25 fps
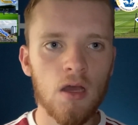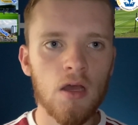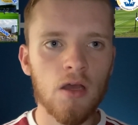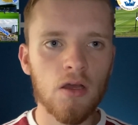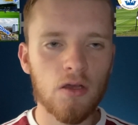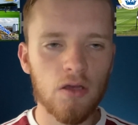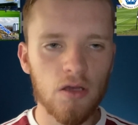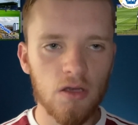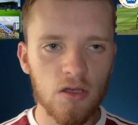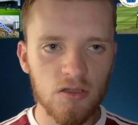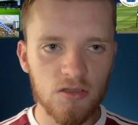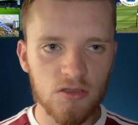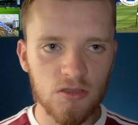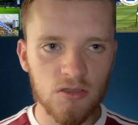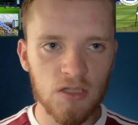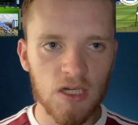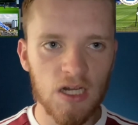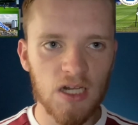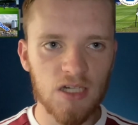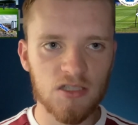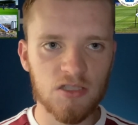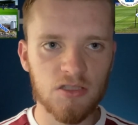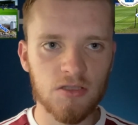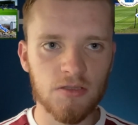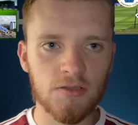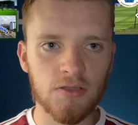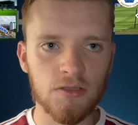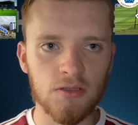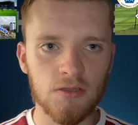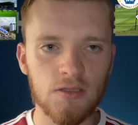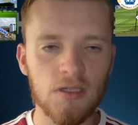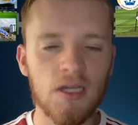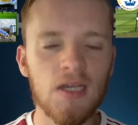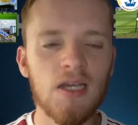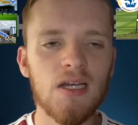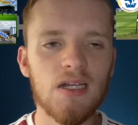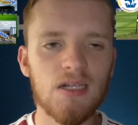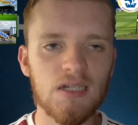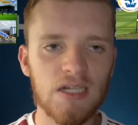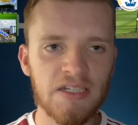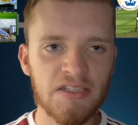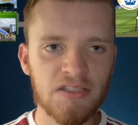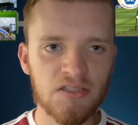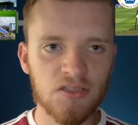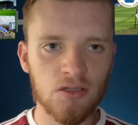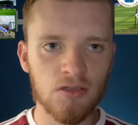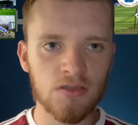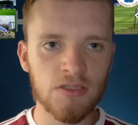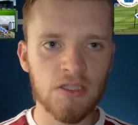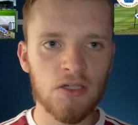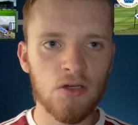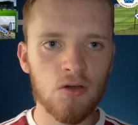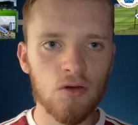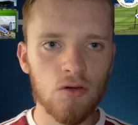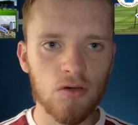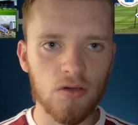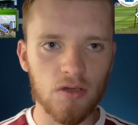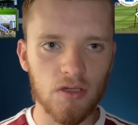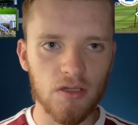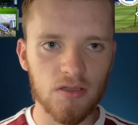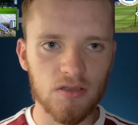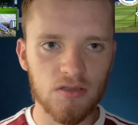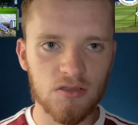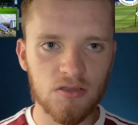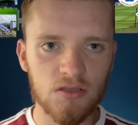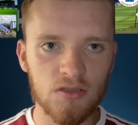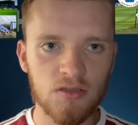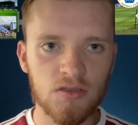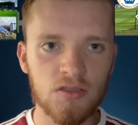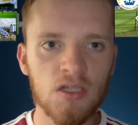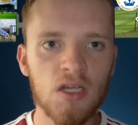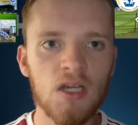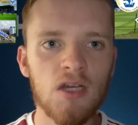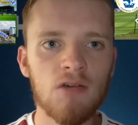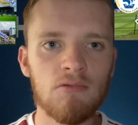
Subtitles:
Curzon Ashton later on in August,